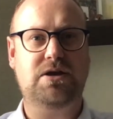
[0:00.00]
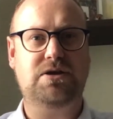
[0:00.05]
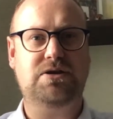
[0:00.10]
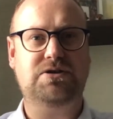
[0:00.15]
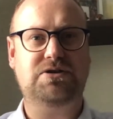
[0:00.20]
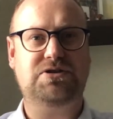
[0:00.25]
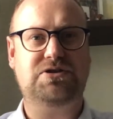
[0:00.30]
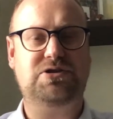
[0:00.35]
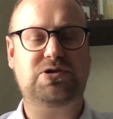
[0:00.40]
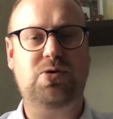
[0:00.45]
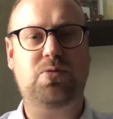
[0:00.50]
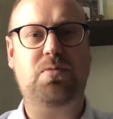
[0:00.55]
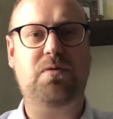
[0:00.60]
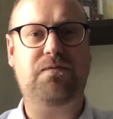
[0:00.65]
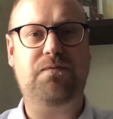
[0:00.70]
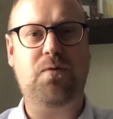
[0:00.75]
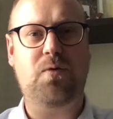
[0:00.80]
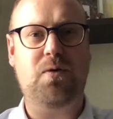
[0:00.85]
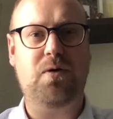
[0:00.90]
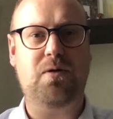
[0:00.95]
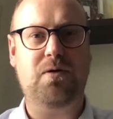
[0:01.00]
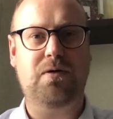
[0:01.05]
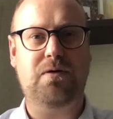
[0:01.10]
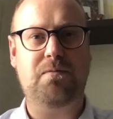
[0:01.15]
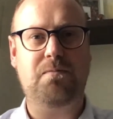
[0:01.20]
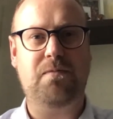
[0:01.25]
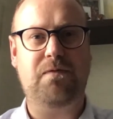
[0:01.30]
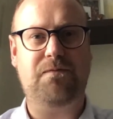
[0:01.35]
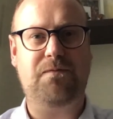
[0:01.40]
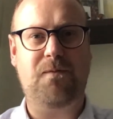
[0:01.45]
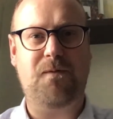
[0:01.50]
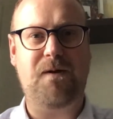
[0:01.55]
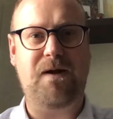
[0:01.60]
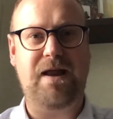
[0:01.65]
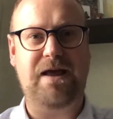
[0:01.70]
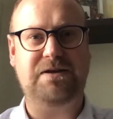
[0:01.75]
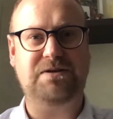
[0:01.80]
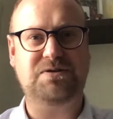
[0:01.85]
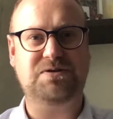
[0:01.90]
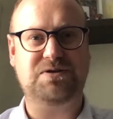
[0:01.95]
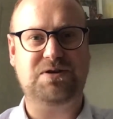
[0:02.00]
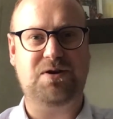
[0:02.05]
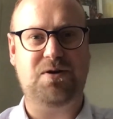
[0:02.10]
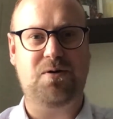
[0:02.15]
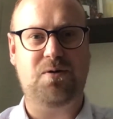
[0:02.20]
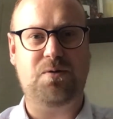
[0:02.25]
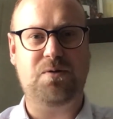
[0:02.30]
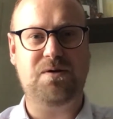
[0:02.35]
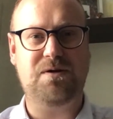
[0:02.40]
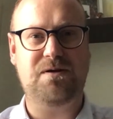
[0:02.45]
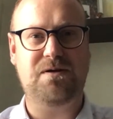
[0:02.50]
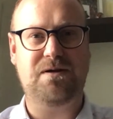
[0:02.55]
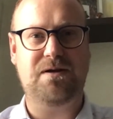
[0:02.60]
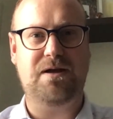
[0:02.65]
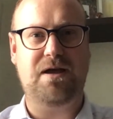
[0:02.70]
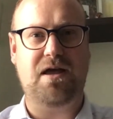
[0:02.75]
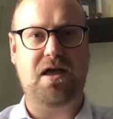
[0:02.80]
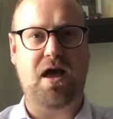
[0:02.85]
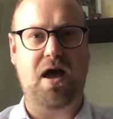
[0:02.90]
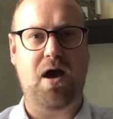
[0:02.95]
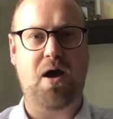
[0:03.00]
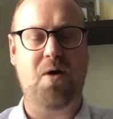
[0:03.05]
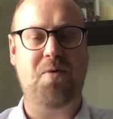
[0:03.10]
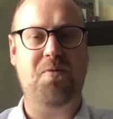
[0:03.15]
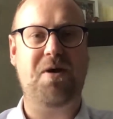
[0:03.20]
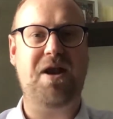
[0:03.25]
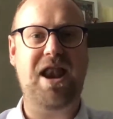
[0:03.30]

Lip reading: So before I let you go, I want to